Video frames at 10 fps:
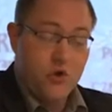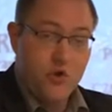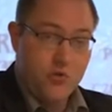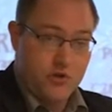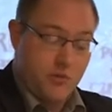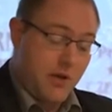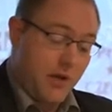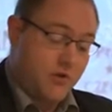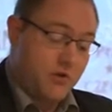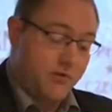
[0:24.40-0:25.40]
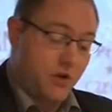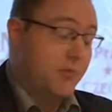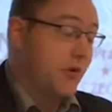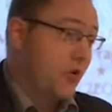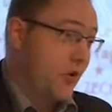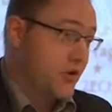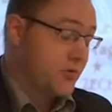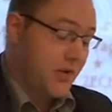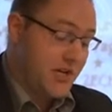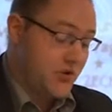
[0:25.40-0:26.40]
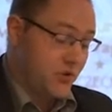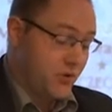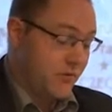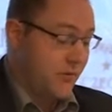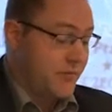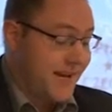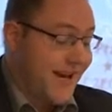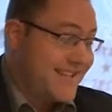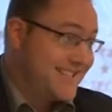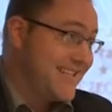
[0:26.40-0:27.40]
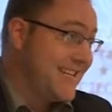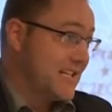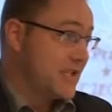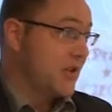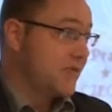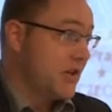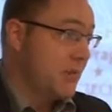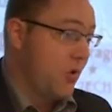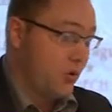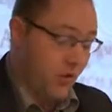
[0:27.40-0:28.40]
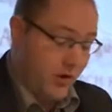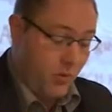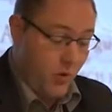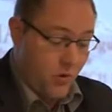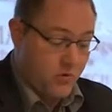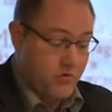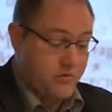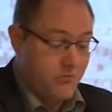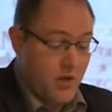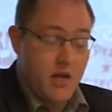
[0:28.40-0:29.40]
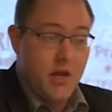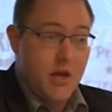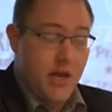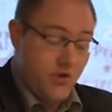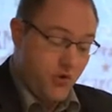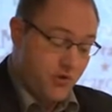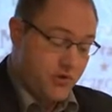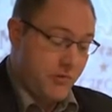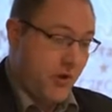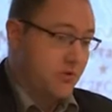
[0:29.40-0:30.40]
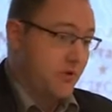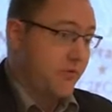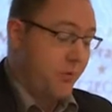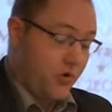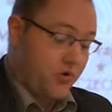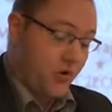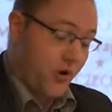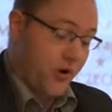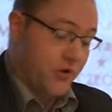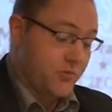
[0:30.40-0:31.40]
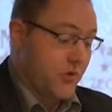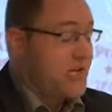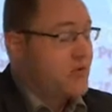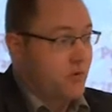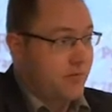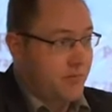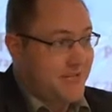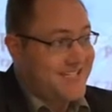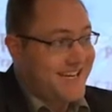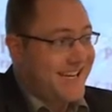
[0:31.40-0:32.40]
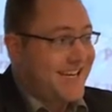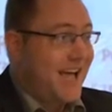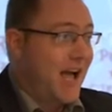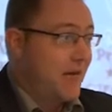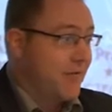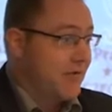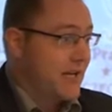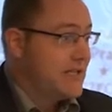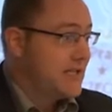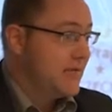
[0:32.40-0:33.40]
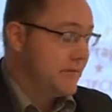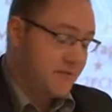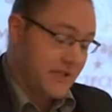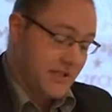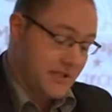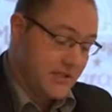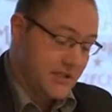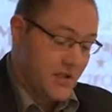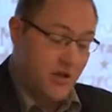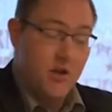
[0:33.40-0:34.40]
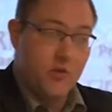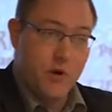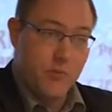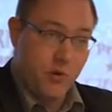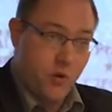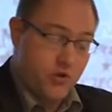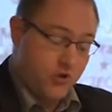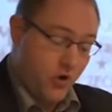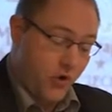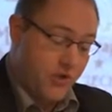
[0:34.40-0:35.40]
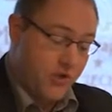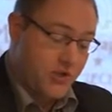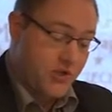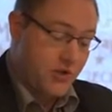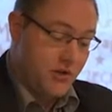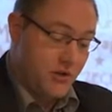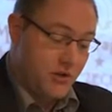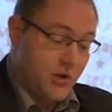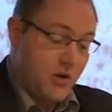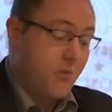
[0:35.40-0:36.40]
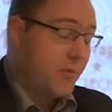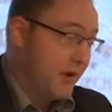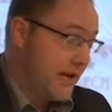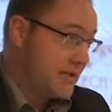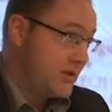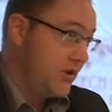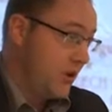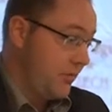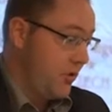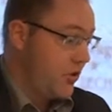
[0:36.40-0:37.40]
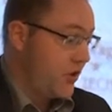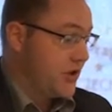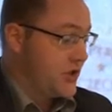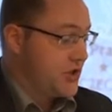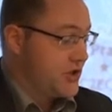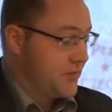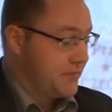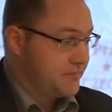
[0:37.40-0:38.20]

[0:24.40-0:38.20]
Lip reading: Huge amounts of copper coins were issued from the last years of the Napoleonic Wars, and huge amounts of bronze coins were issued from the second half of the 1850s, when bronze coinage replaced copper coinage.